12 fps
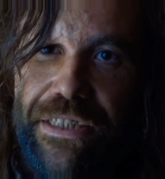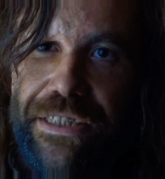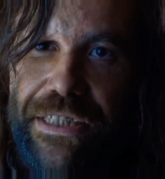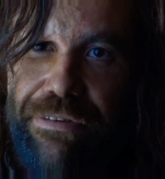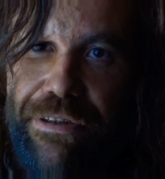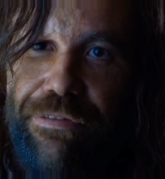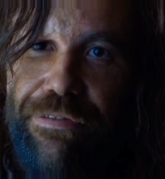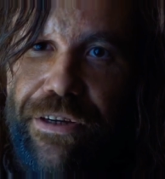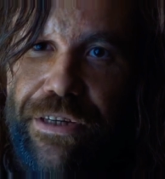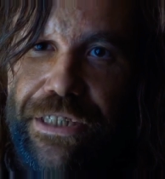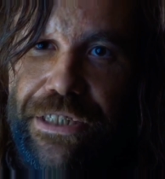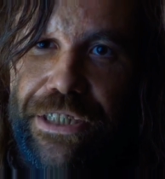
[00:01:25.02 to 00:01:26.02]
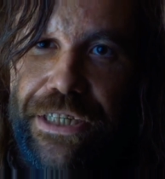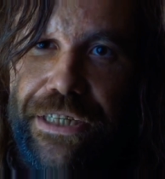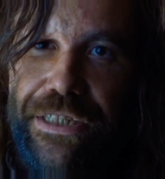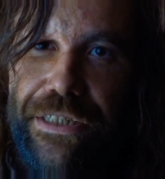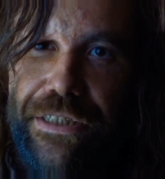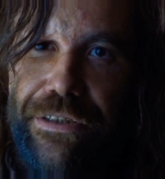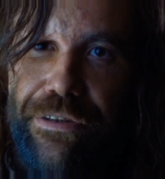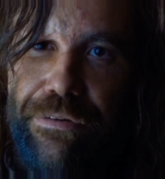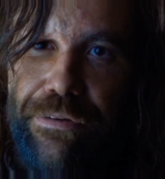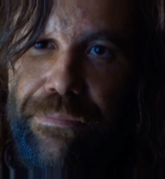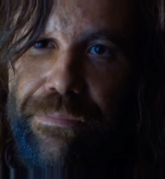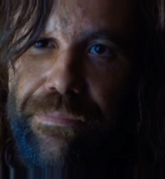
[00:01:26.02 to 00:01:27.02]
to eat every fucking chicken in this
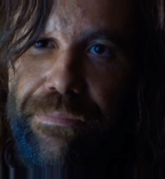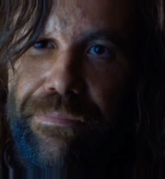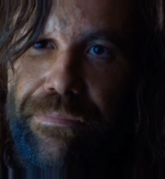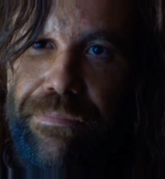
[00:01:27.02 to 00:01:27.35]
room.